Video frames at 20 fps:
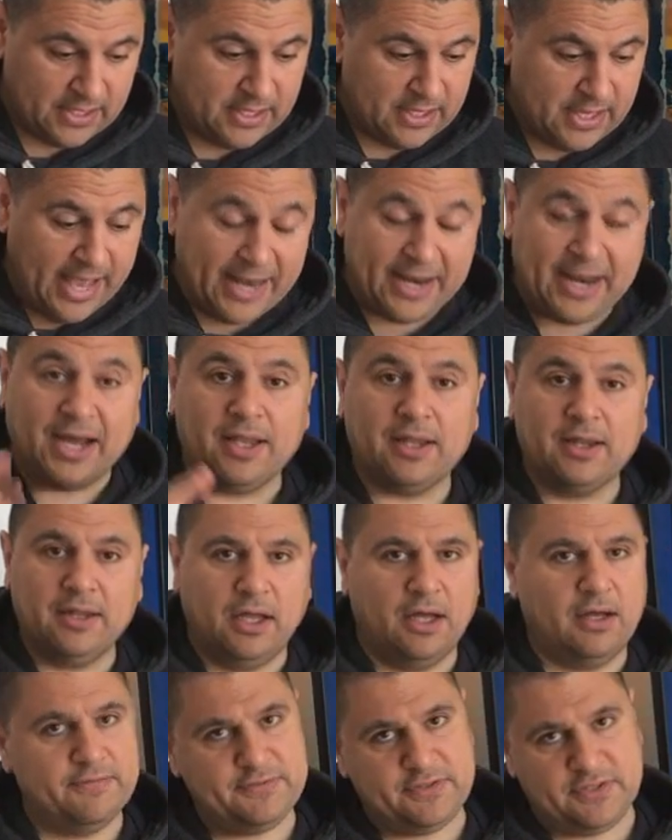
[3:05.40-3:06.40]
and I
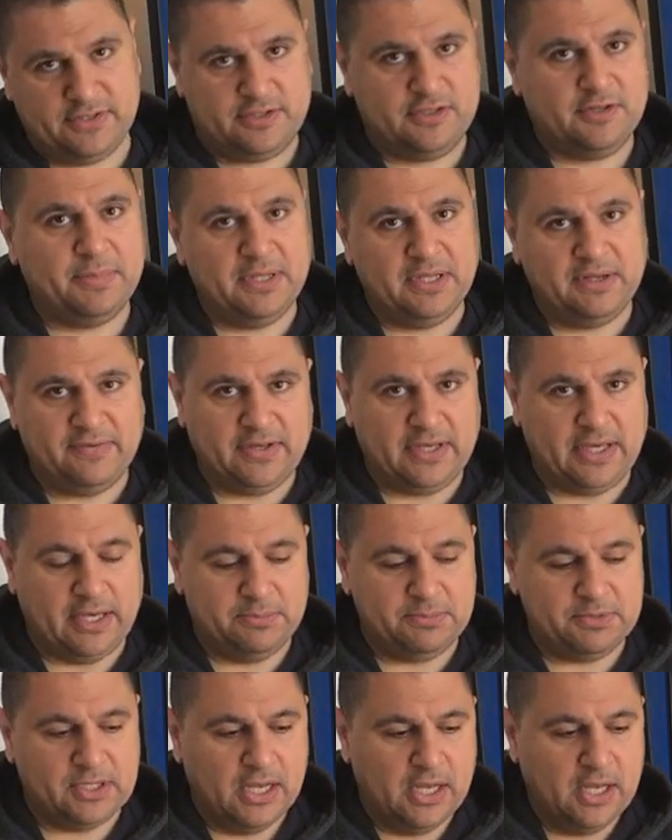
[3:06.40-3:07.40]
love System 11
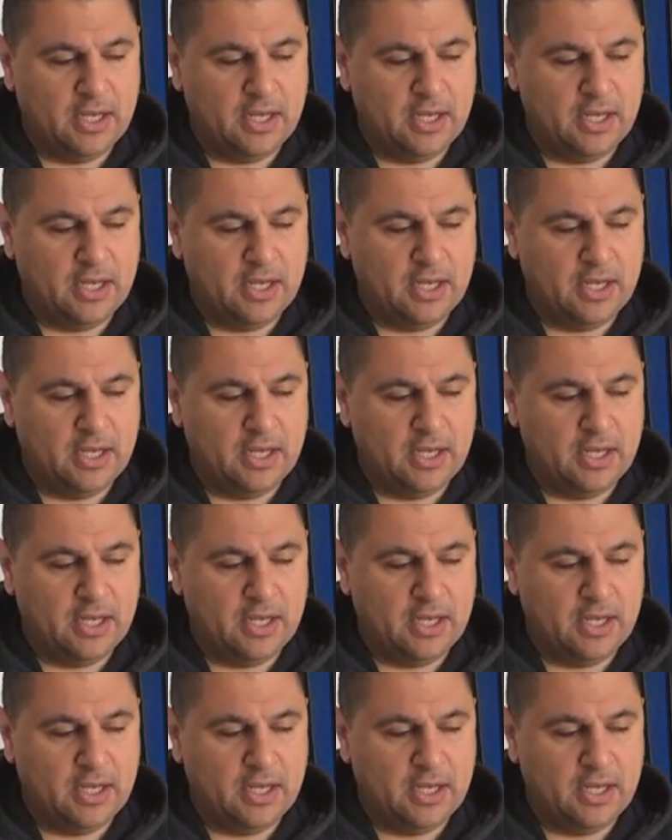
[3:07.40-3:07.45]
games.